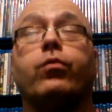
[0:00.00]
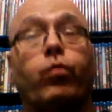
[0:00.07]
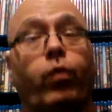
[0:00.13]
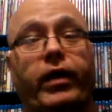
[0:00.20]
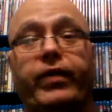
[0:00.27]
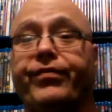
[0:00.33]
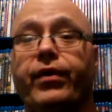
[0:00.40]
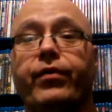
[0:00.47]

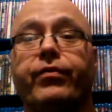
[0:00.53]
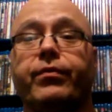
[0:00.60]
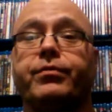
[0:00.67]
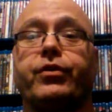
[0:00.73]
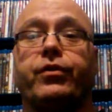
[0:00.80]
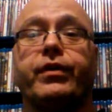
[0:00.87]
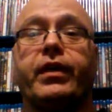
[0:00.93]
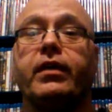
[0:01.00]
quite a few of them
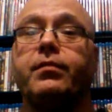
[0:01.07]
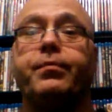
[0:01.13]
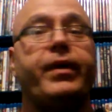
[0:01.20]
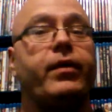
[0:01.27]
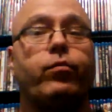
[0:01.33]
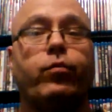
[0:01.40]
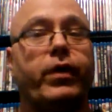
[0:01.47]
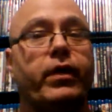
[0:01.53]
turn out to
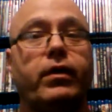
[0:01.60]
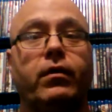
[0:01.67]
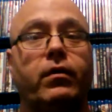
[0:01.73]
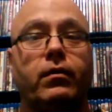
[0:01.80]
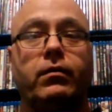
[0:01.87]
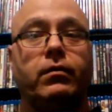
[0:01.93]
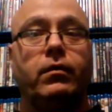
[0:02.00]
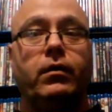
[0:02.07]
be
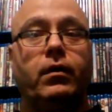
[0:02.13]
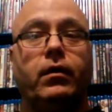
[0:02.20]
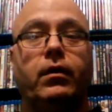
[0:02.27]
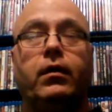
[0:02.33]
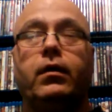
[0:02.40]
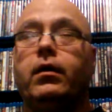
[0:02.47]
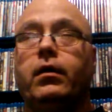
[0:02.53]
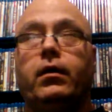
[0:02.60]
real
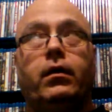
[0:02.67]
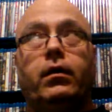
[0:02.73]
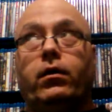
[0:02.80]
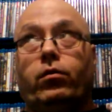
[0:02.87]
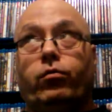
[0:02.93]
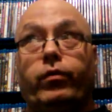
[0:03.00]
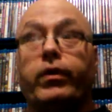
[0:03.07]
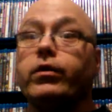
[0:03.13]

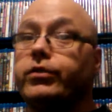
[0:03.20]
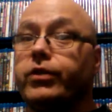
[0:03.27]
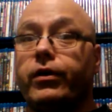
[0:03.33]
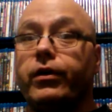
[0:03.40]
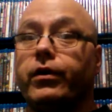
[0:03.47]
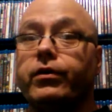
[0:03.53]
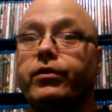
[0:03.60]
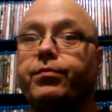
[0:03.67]

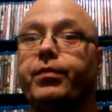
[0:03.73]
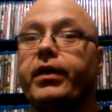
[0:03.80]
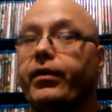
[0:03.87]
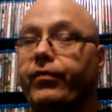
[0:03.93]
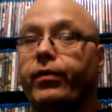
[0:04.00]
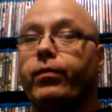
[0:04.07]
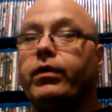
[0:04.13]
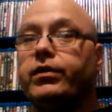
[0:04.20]
turds, but
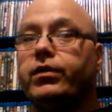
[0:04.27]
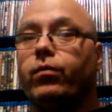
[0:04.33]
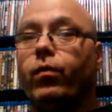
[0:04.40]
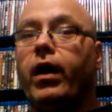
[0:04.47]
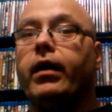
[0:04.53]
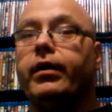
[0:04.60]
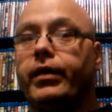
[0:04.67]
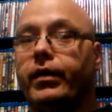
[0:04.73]
every once in a
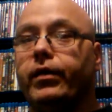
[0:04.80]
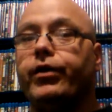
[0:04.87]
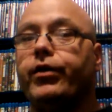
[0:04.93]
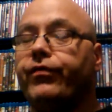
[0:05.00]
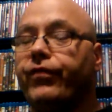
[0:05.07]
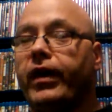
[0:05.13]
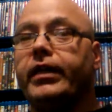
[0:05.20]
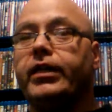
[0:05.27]
while,
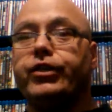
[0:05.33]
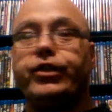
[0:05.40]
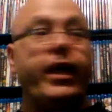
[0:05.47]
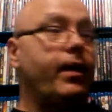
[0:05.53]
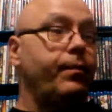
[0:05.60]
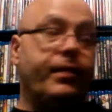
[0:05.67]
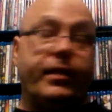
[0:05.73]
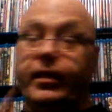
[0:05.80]
you find a
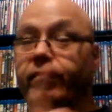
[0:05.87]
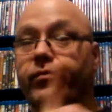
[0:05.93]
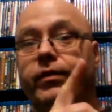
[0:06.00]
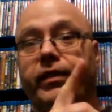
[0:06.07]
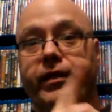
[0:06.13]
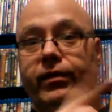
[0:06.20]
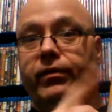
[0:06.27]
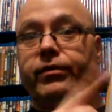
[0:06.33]
gem, and this
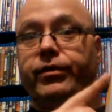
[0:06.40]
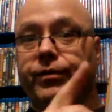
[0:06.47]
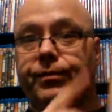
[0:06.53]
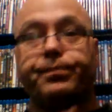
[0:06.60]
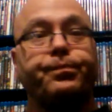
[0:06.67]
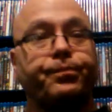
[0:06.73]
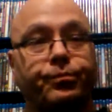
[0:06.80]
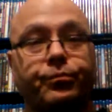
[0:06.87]
one here is,
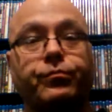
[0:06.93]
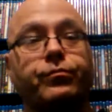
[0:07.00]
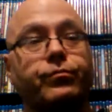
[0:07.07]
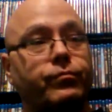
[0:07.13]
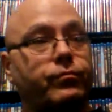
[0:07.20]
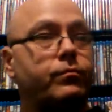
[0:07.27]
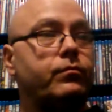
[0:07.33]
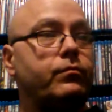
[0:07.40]

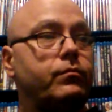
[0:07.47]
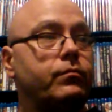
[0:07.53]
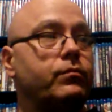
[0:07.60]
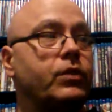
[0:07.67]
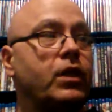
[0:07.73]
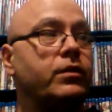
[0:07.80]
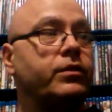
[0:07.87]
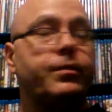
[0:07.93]

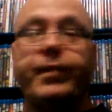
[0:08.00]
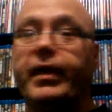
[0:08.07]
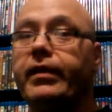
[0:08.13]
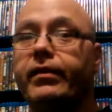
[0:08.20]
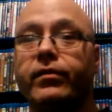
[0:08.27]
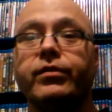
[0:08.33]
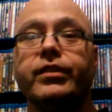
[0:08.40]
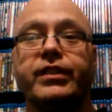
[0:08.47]
to me,
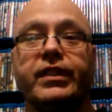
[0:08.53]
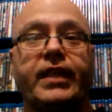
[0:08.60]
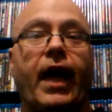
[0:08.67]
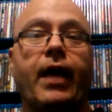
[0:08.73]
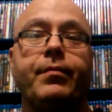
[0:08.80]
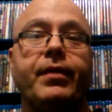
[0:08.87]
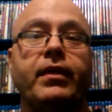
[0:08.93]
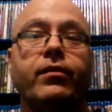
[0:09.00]
this was a
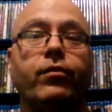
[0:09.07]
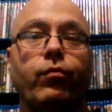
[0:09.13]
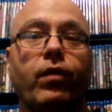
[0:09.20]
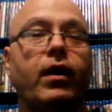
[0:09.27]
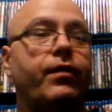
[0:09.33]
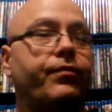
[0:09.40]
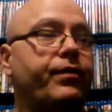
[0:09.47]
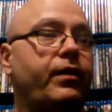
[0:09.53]
diamond in the
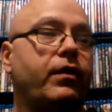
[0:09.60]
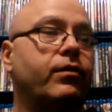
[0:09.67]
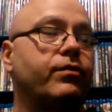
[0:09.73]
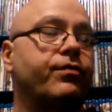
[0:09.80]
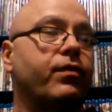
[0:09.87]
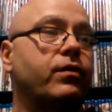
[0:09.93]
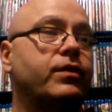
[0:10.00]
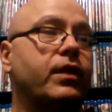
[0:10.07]
rough, as
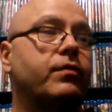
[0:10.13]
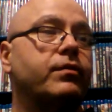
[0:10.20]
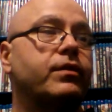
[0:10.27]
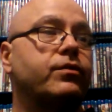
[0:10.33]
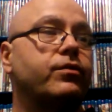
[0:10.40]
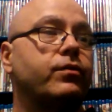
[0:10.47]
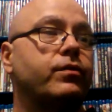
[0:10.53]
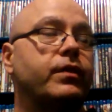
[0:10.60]
far as I was
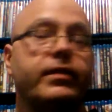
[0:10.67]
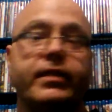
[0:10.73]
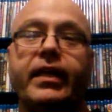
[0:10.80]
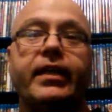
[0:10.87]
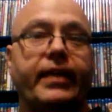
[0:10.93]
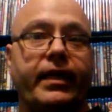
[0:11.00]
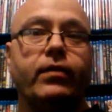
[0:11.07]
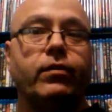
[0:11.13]
concerned. It's
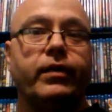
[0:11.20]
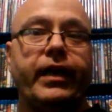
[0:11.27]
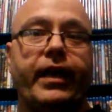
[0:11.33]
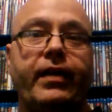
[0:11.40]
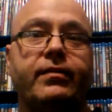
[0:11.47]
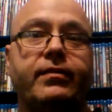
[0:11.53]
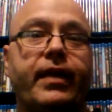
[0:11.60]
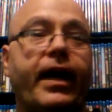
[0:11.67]
that needle in a
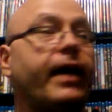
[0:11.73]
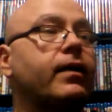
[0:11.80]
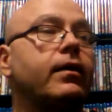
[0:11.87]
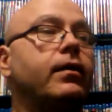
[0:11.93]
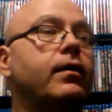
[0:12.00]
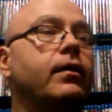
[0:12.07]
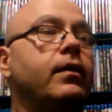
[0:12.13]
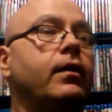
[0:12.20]
haystack,
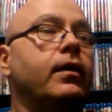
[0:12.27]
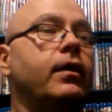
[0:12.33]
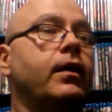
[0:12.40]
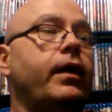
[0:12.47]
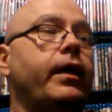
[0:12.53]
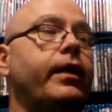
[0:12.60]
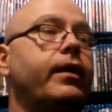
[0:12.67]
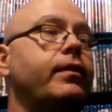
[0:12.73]

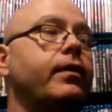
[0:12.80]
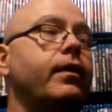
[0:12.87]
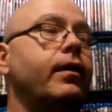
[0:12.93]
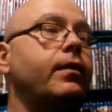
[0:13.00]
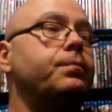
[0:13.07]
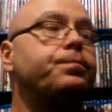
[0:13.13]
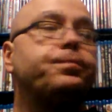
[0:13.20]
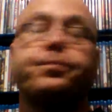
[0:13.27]
and
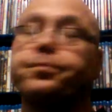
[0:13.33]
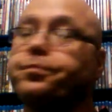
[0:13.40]
the